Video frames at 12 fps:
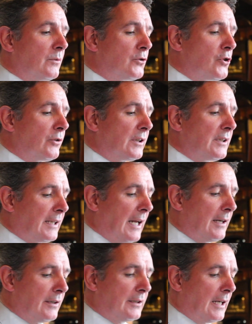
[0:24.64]
during
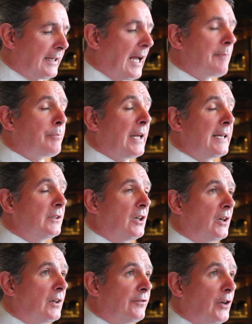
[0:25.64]
a campaign
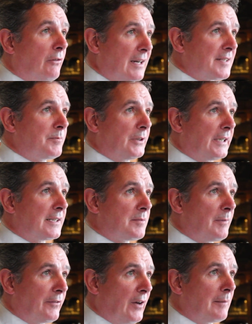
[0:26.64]
of harassment
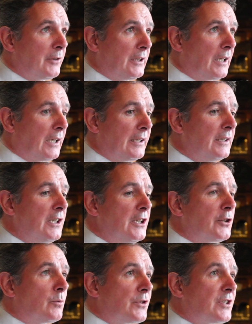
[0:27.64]
against my family and I,
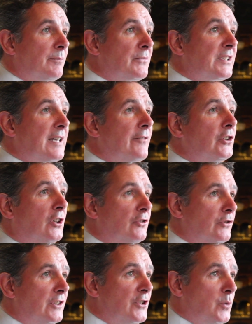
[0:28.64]
there were some
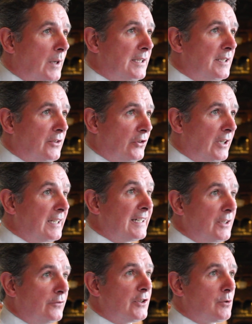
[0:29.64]
723
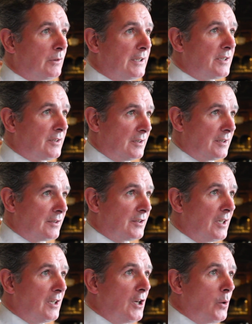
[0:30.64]
individual instances
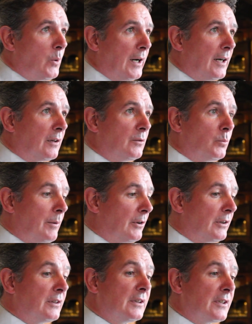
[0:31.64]
where we
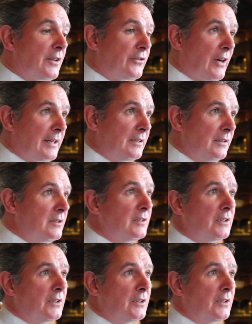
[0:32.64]
were threatened,